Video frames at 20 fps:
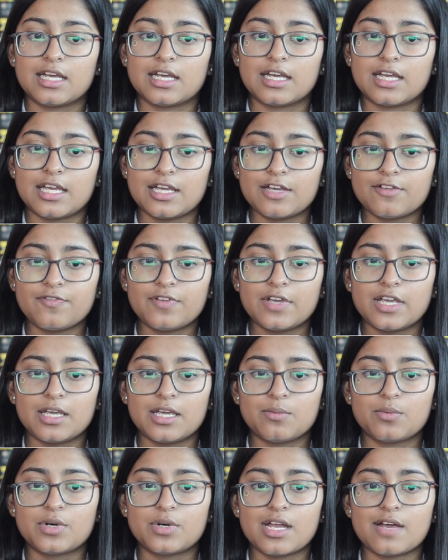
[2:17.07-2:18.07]
if
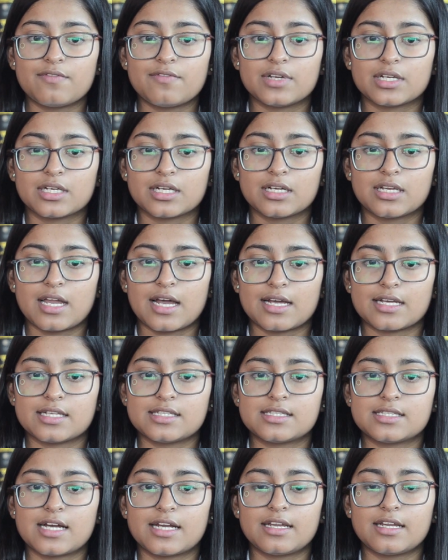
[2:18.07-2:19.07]
he would have
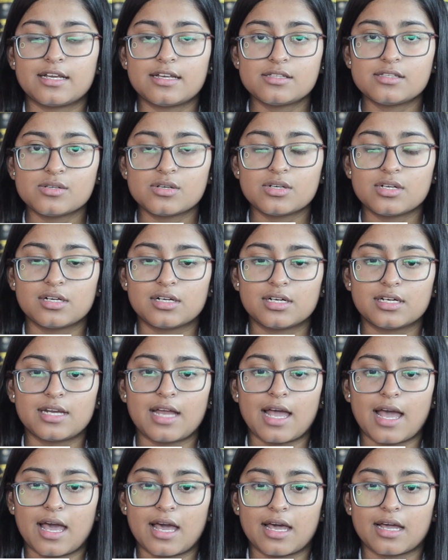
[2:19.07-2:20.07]
recognized that his or her
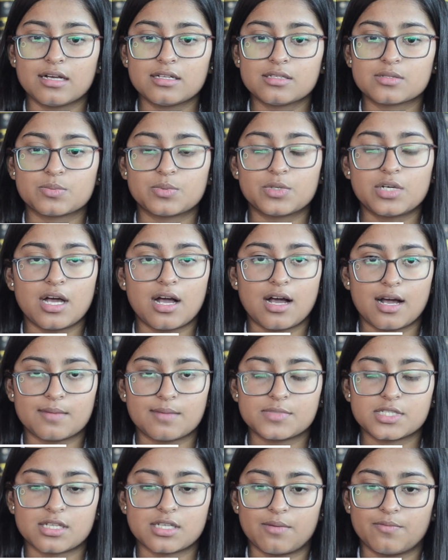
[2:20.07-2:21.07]
acts would
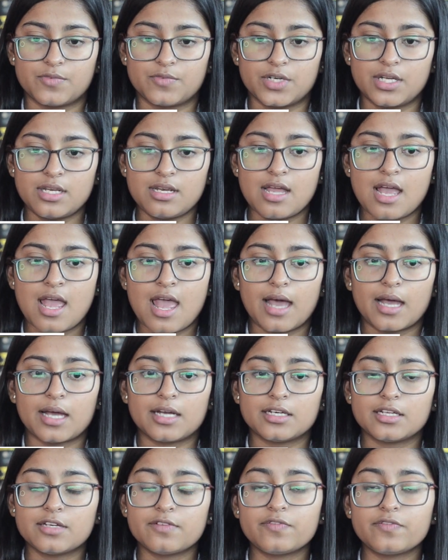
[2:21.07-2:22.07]
harm someone,
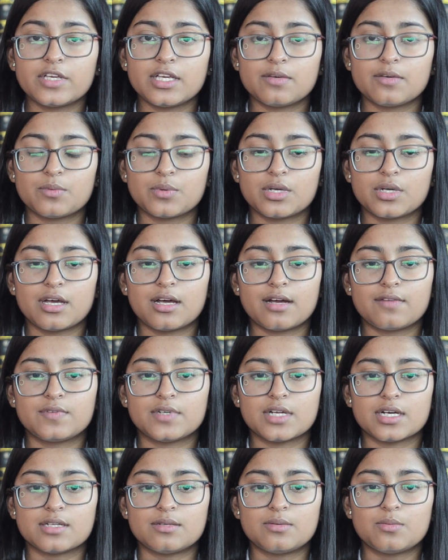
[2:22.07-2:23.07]
and if he would have
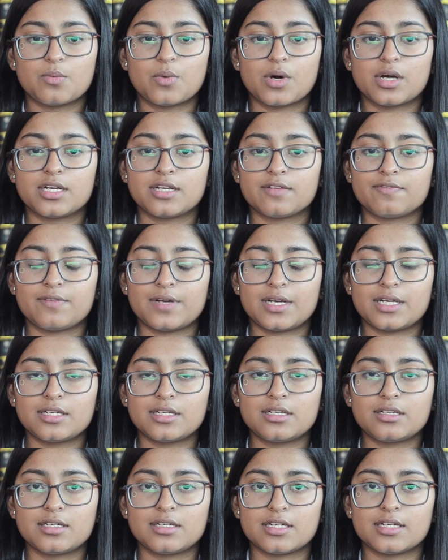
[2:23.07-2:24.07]
done what
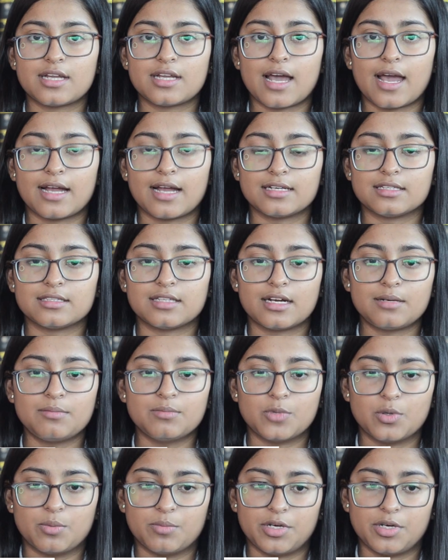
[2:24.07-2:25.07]
defendant did at that
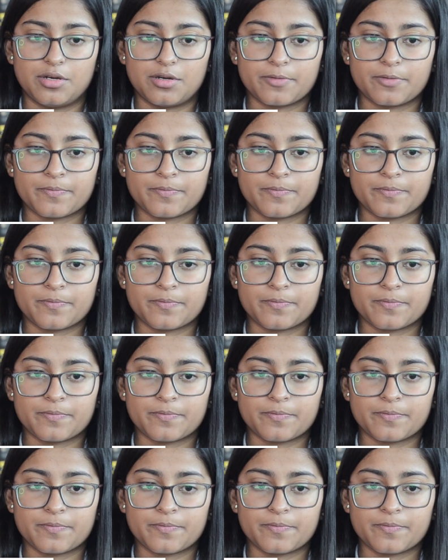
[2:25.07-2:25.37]
moment.